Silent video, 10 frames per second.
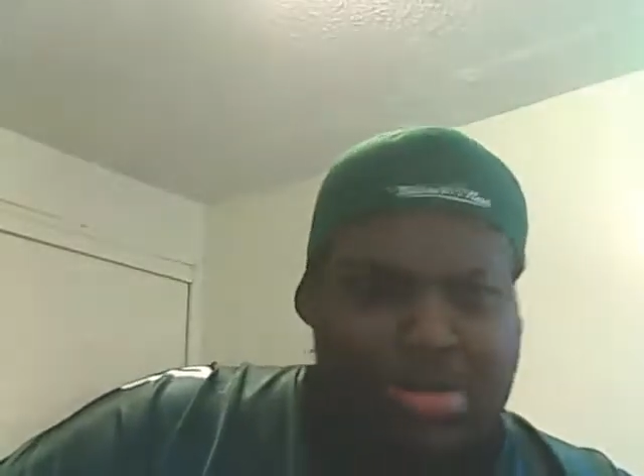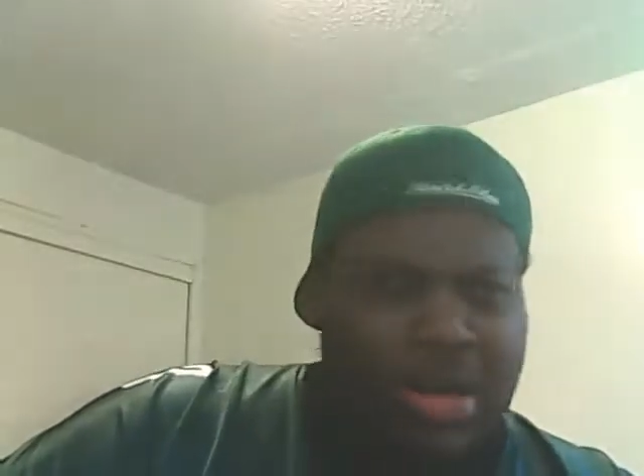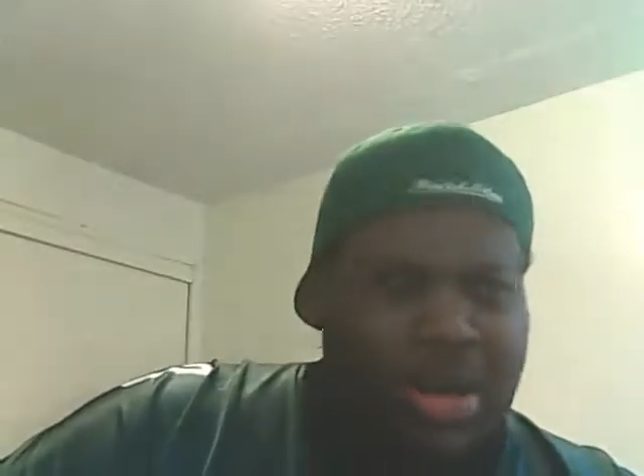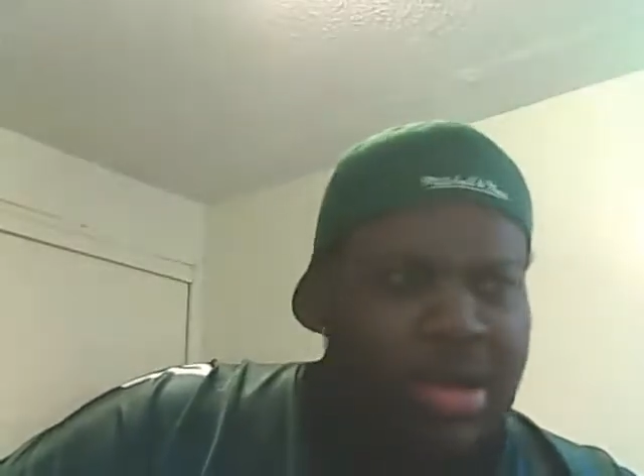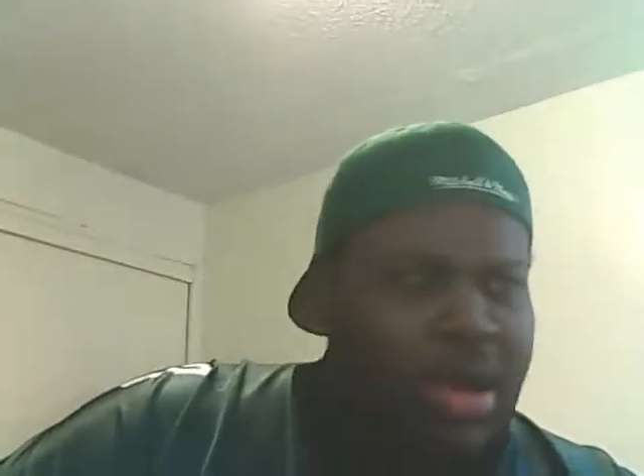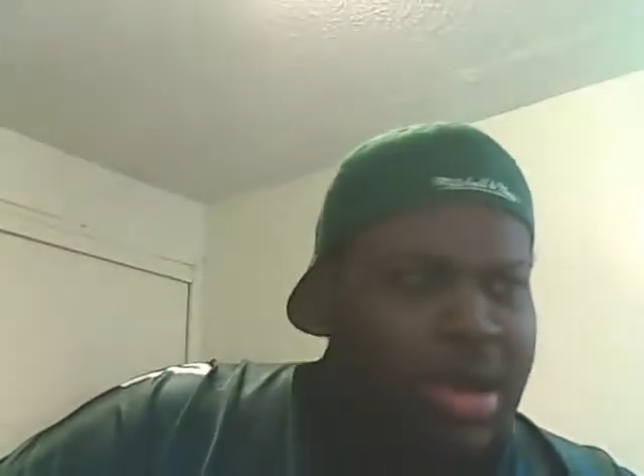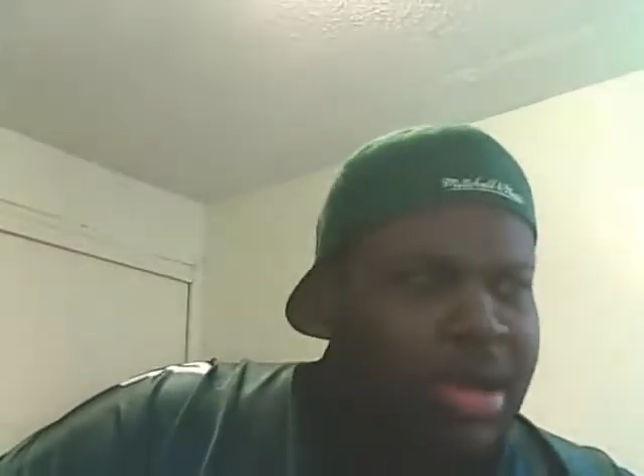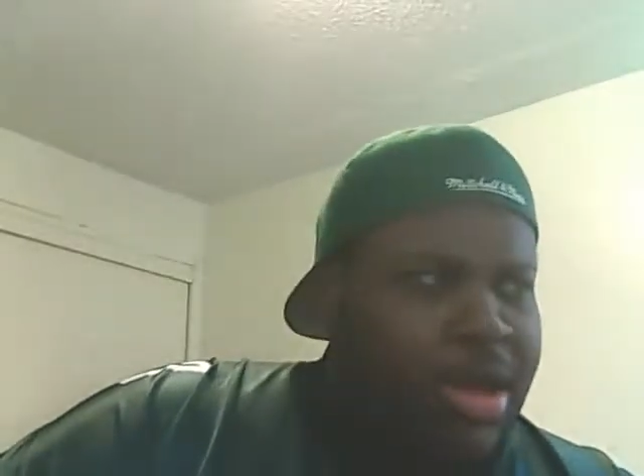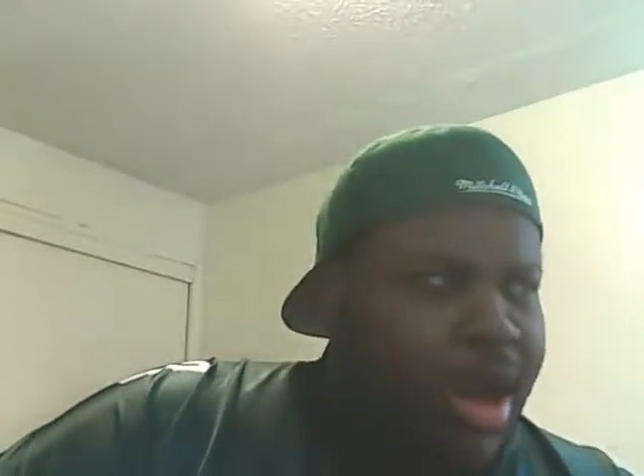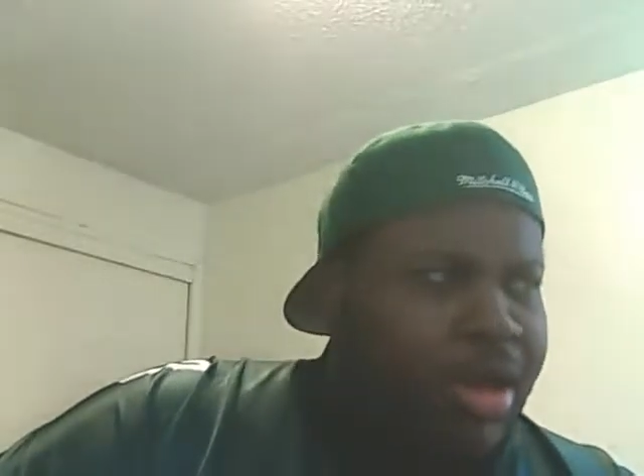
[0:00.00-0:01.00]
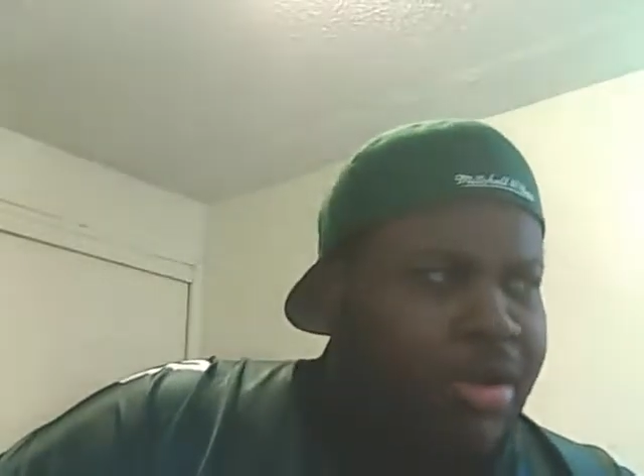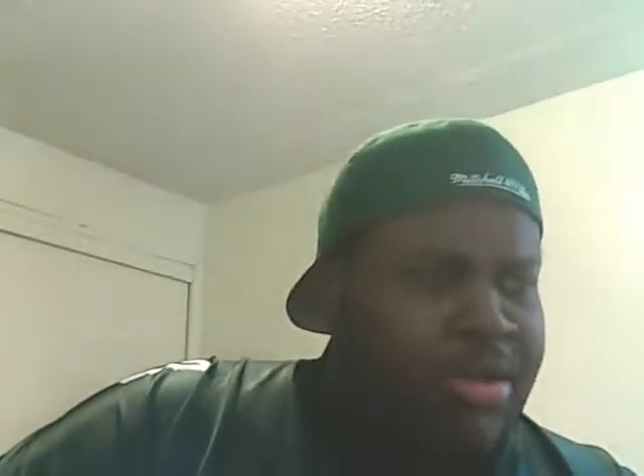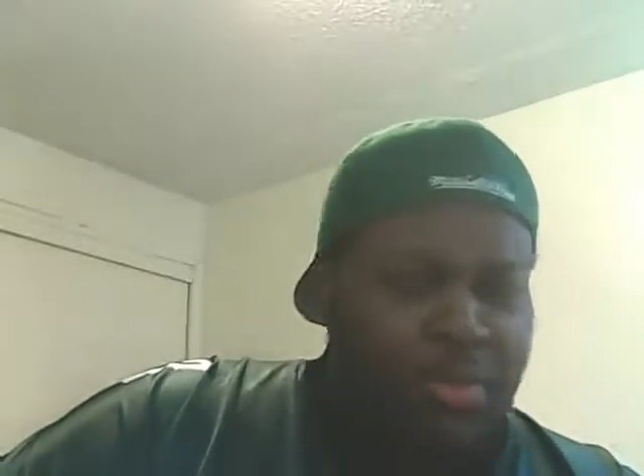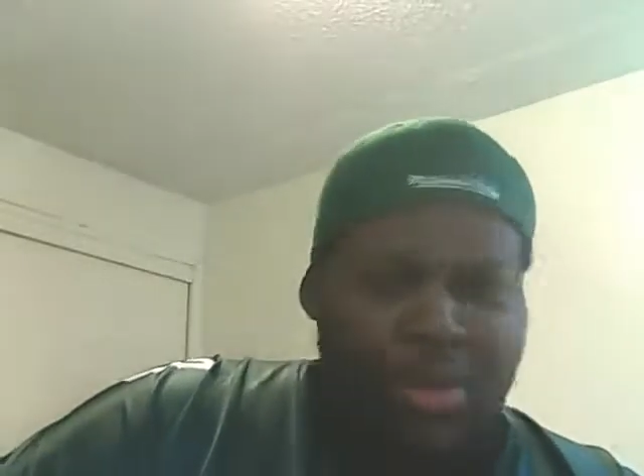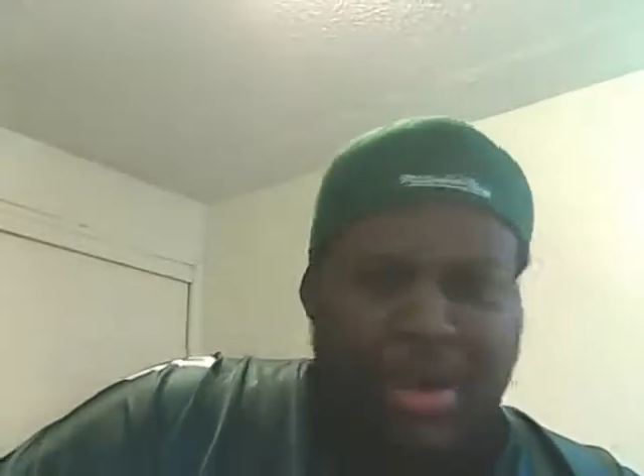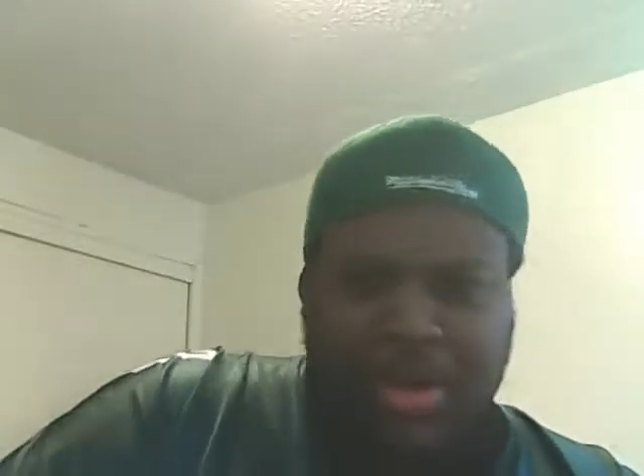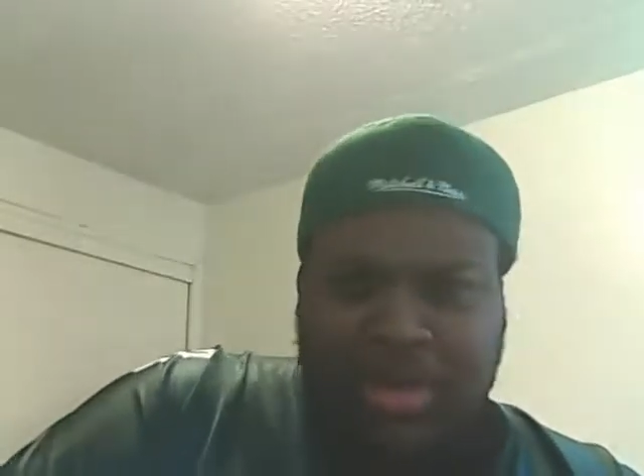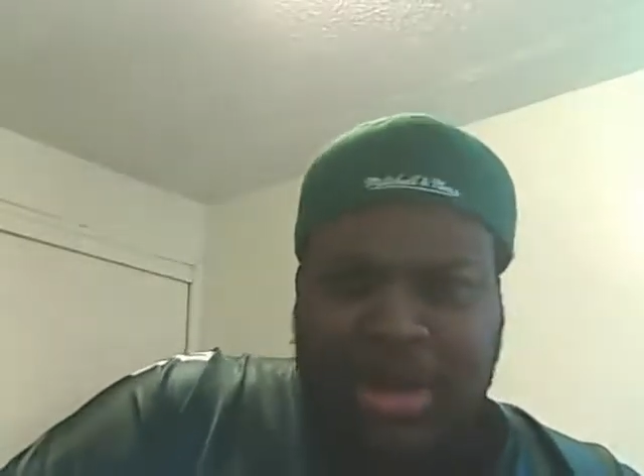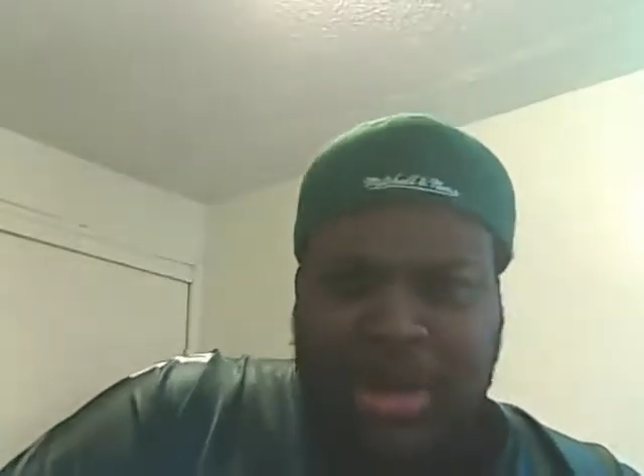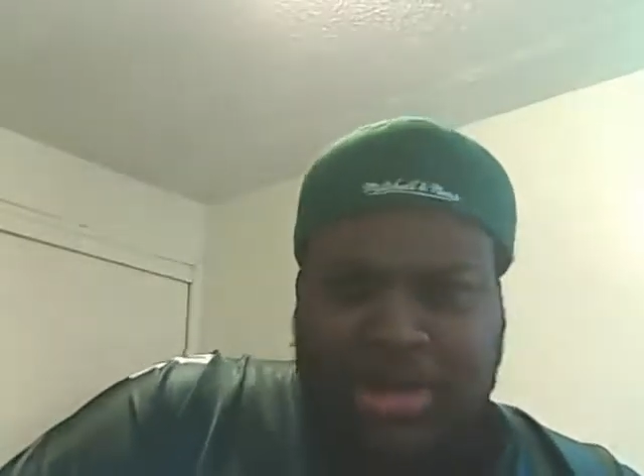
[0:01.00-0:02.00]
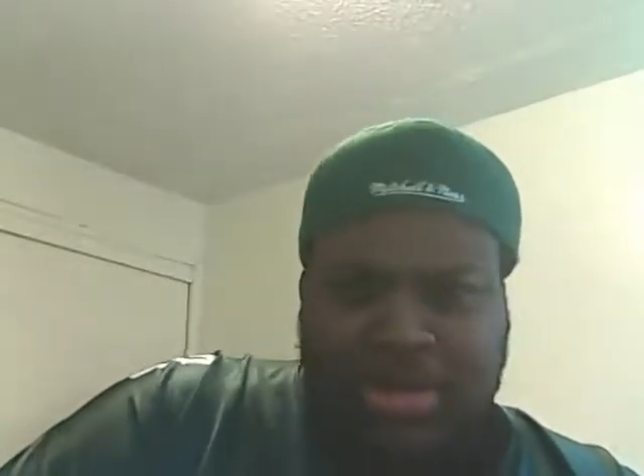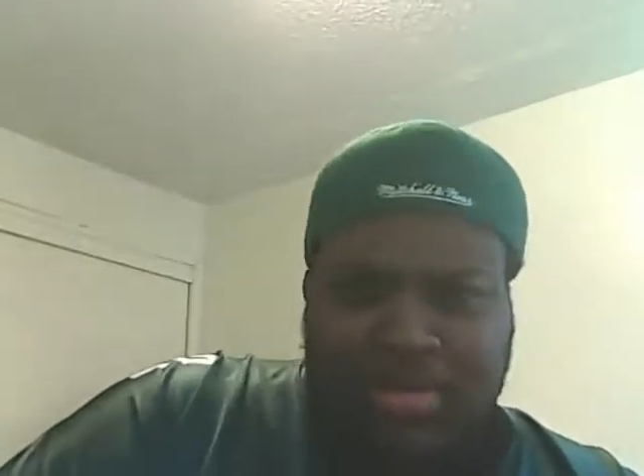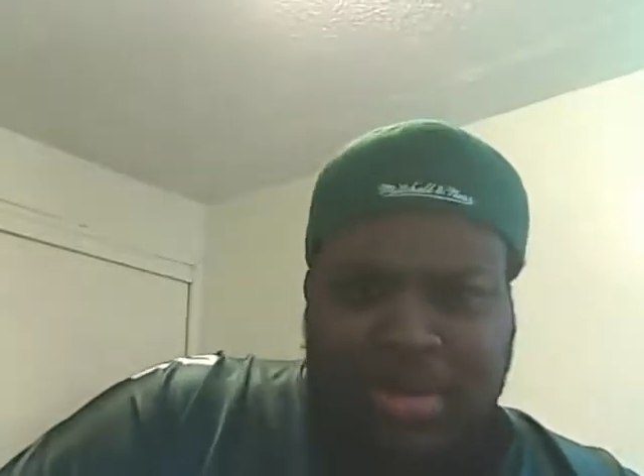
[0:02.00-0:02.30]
Nigga, I don't even want no ketchup,